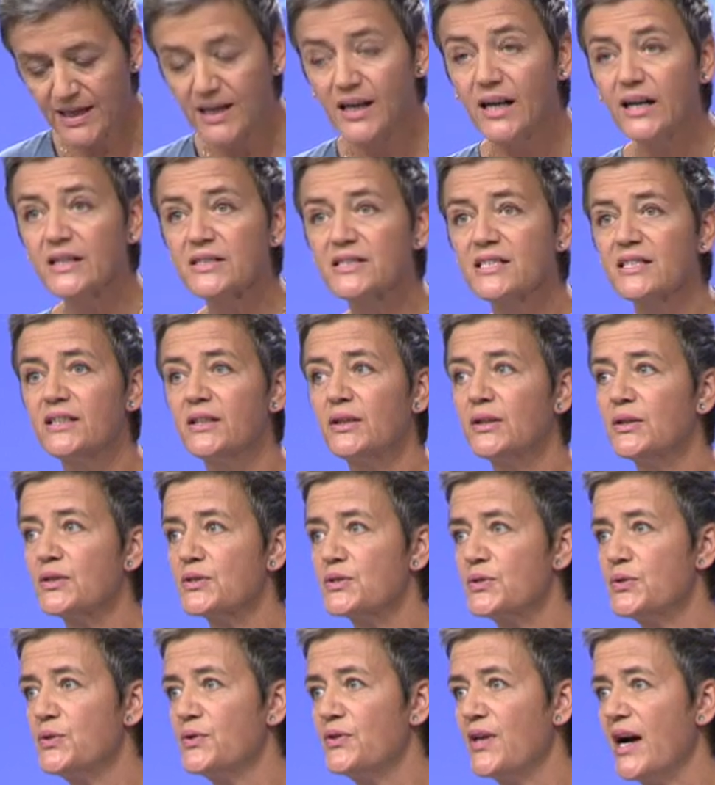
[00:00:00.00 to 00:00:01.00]
until
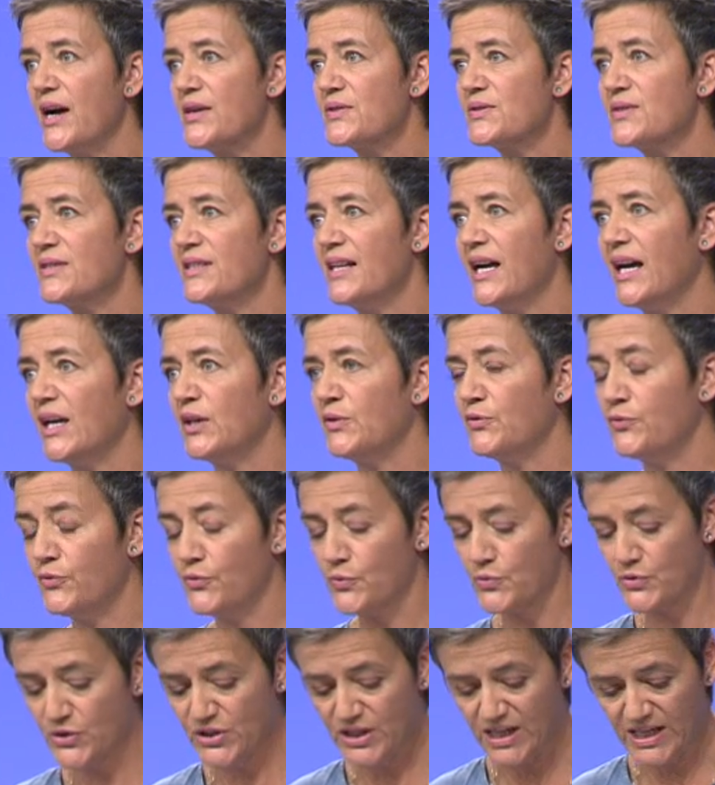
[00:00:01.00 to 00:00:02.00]

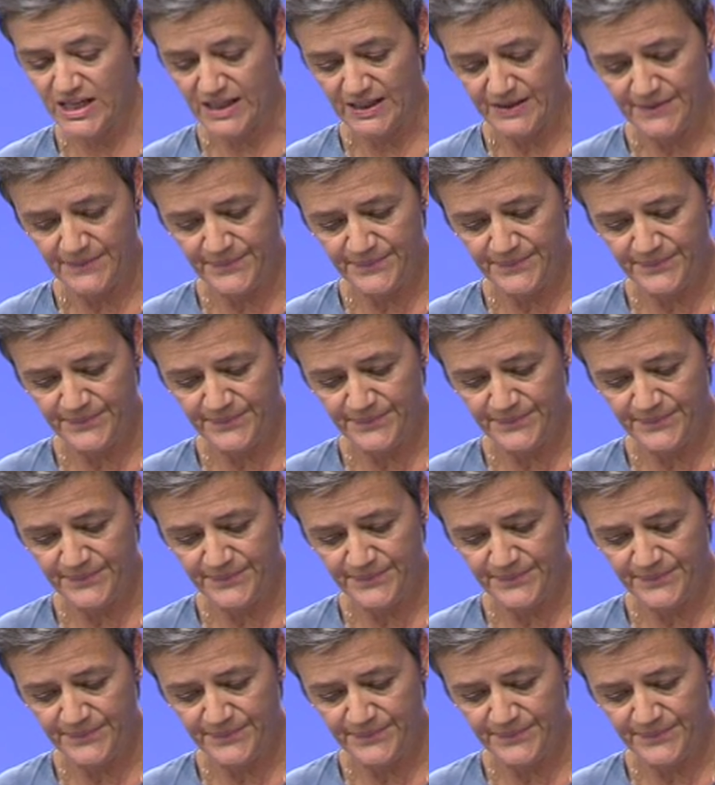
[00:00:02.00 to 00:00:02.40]
2014.